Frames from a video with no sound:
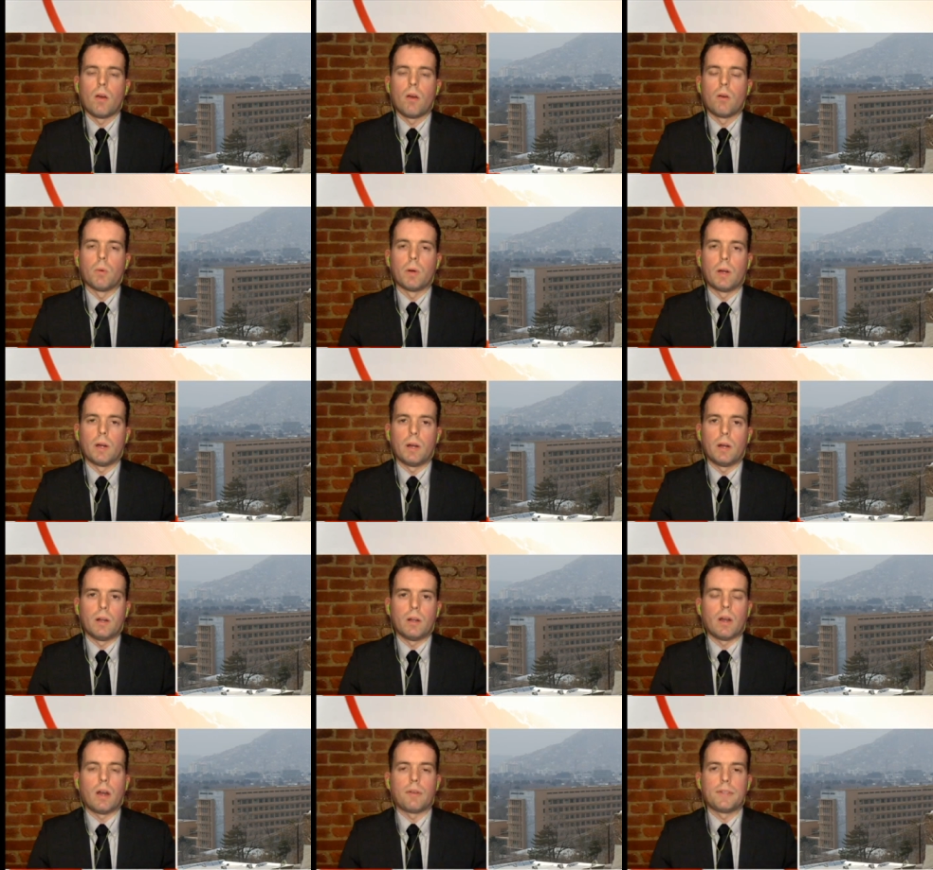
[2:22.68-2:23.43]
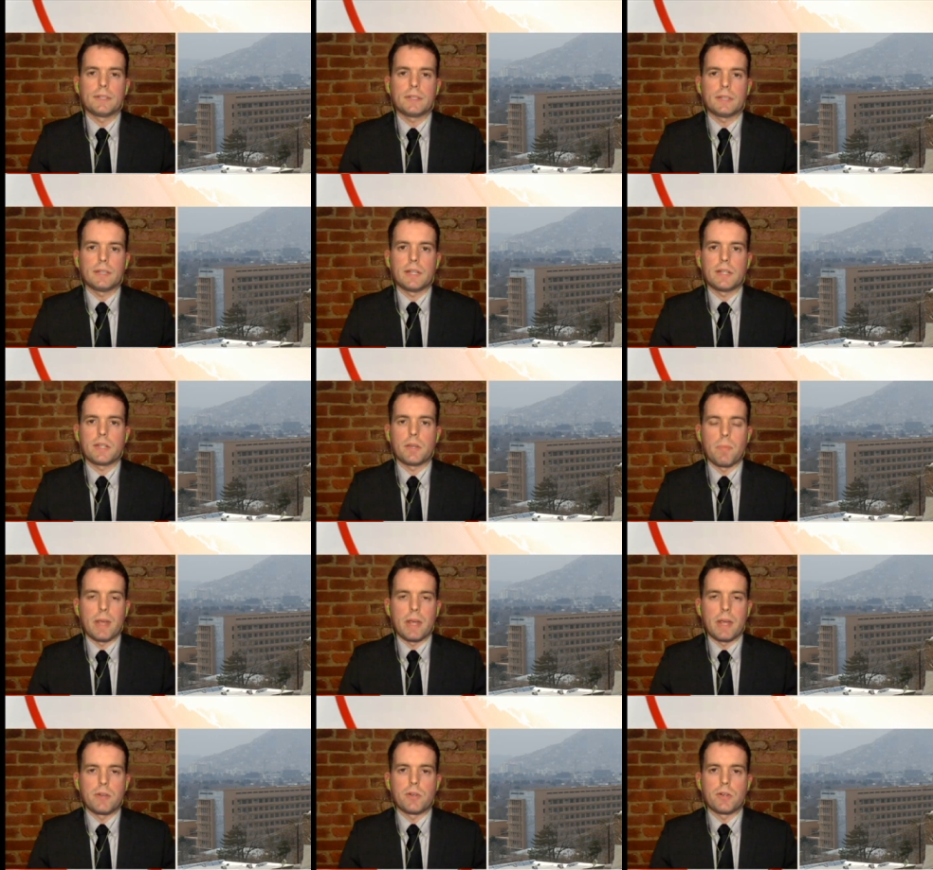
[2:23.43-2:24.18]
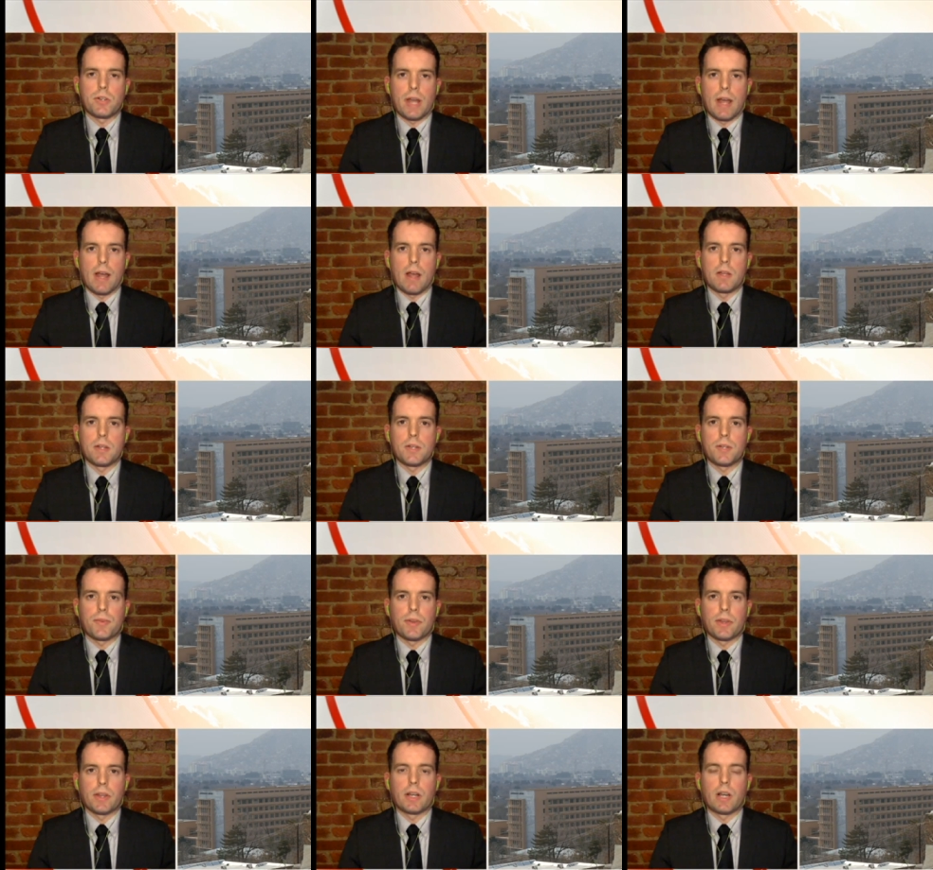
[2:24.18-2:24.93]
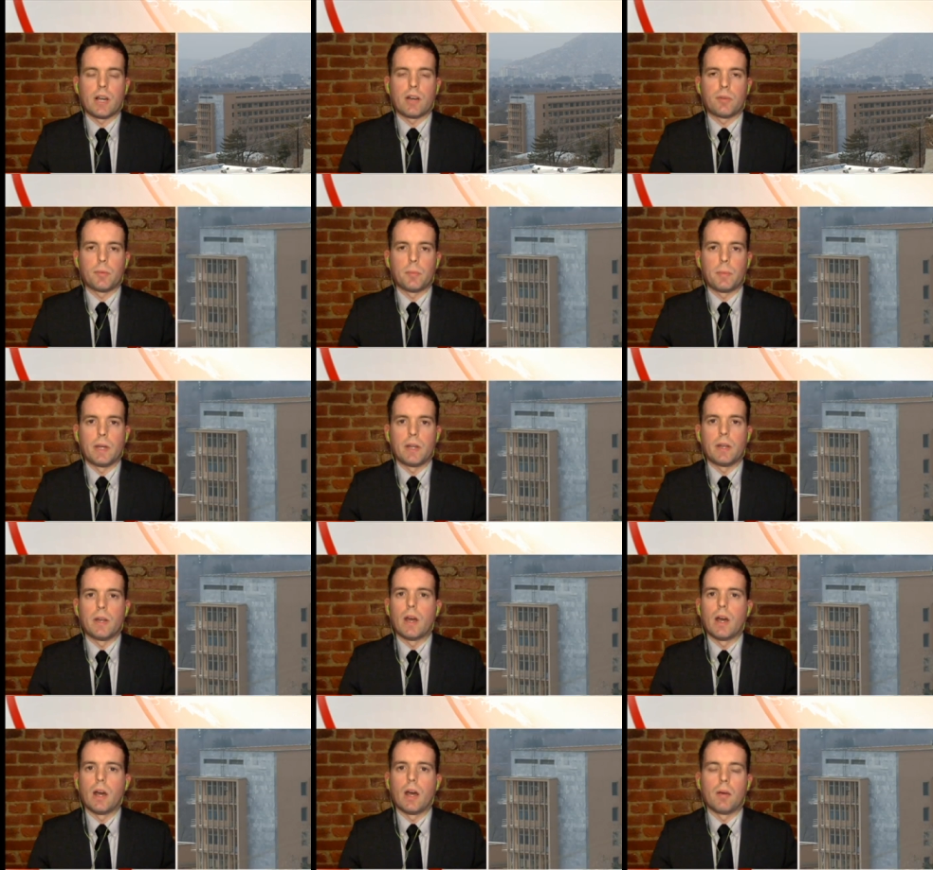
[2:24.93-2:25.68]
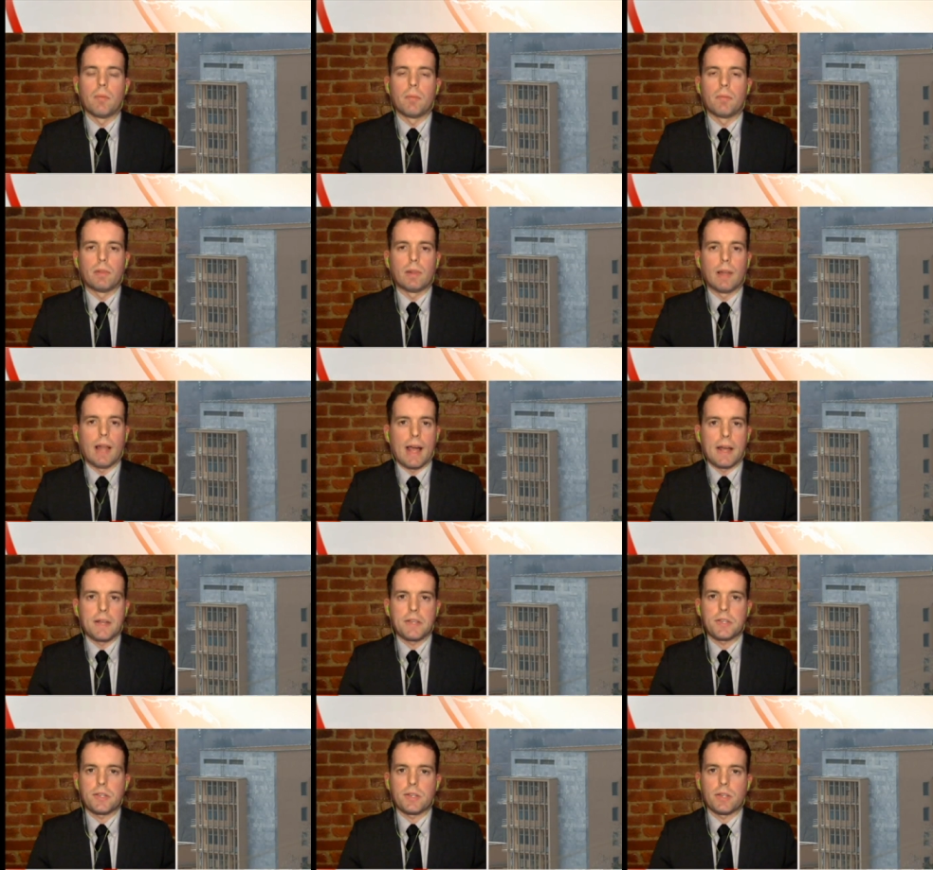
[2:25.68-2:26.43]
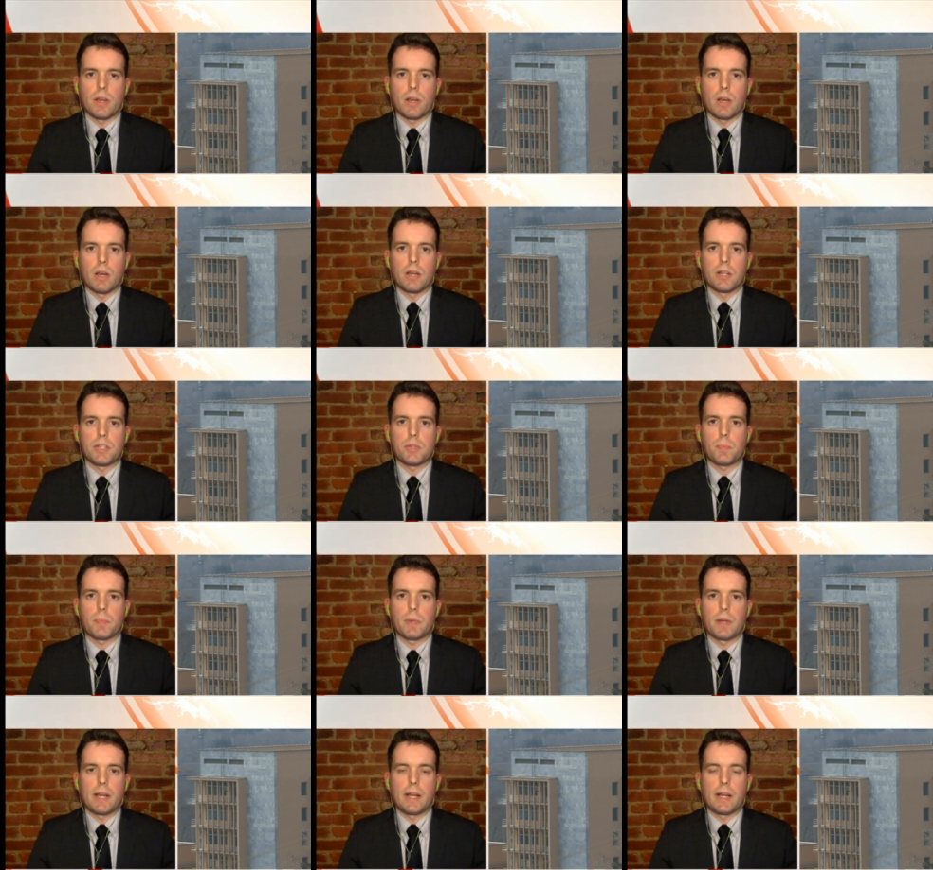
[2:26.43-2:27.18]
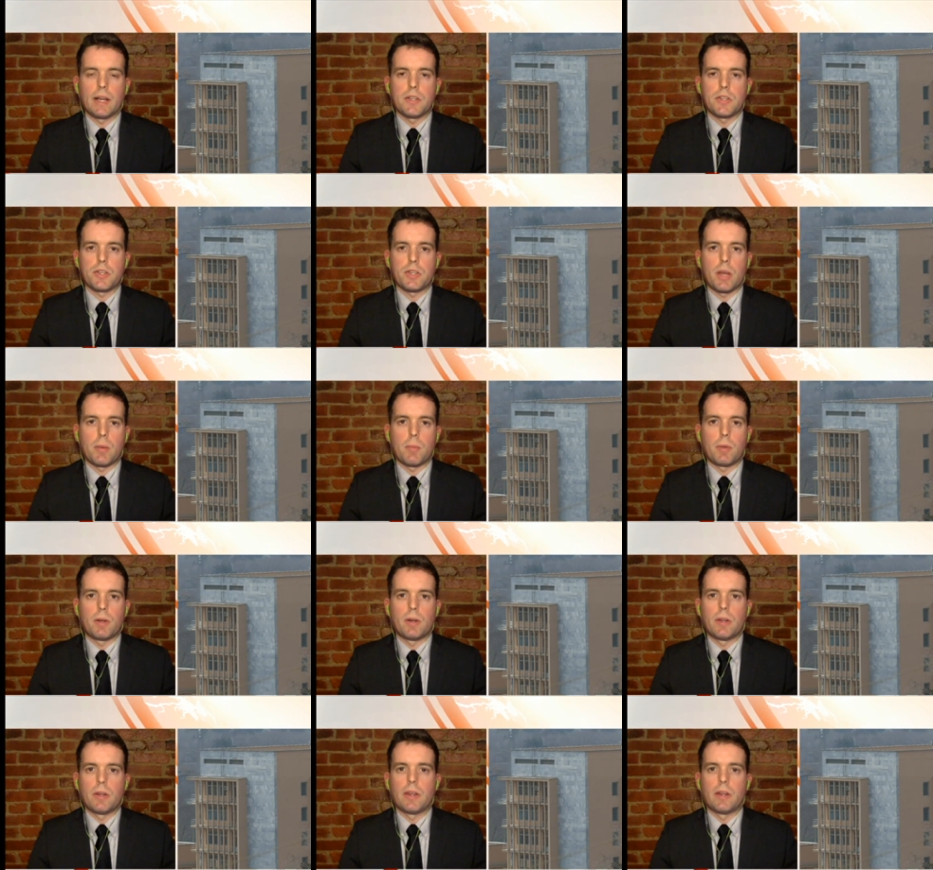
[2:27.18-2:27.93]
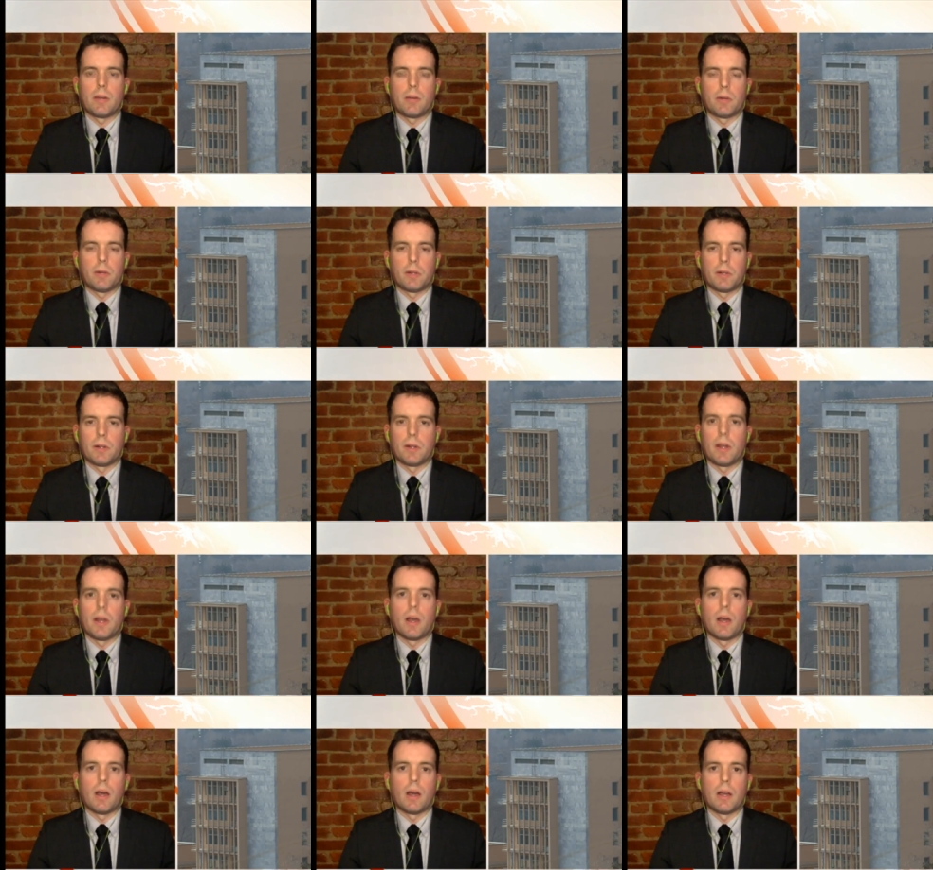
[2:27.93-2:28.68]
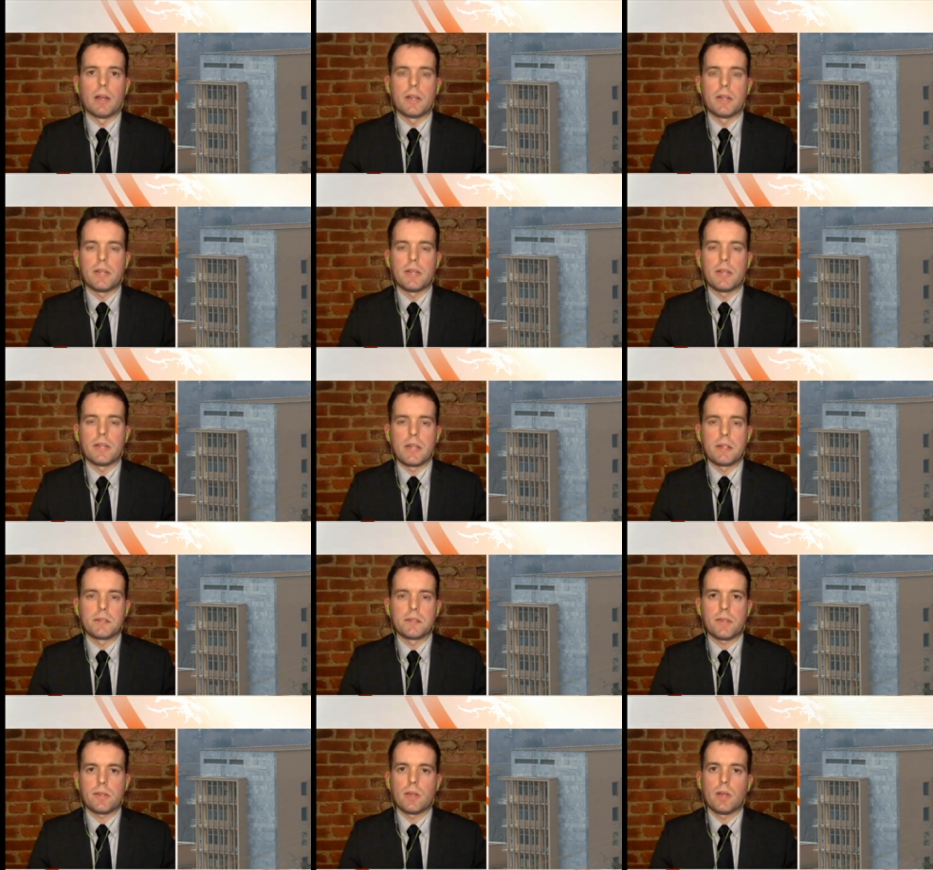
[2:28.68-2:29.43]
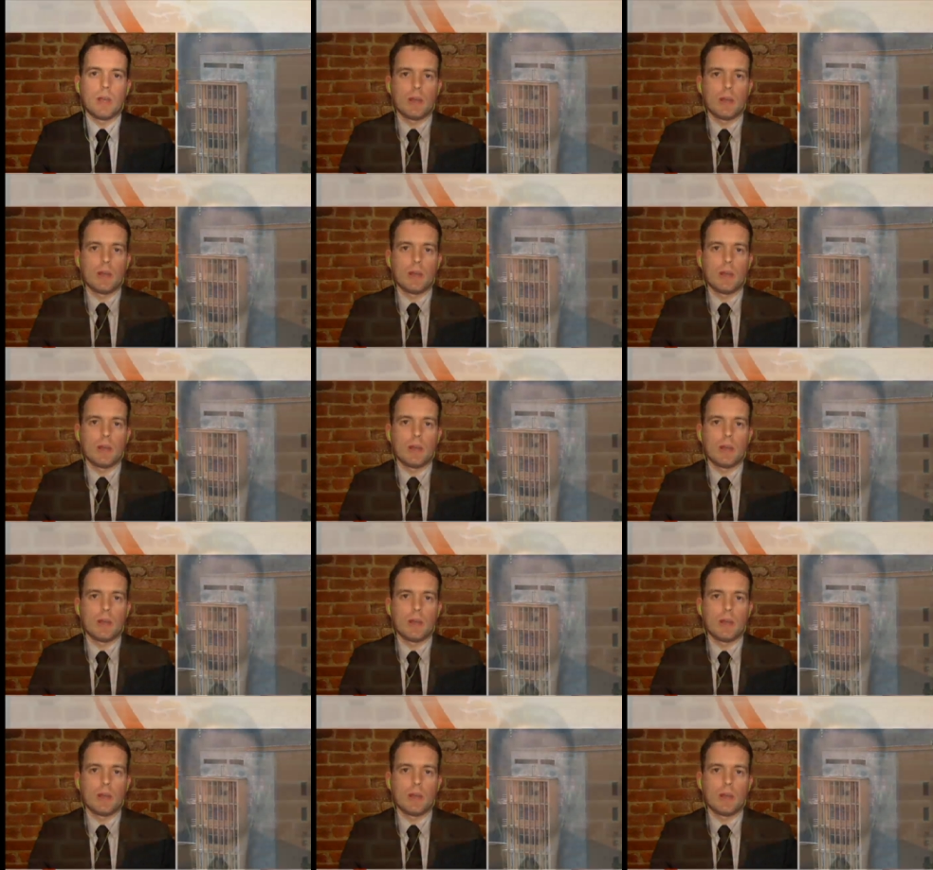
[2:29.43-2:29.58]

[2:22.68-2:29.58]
Well, obviously, it's a major challenge for the government. Um, last uh, spring and summer, there were uh, intense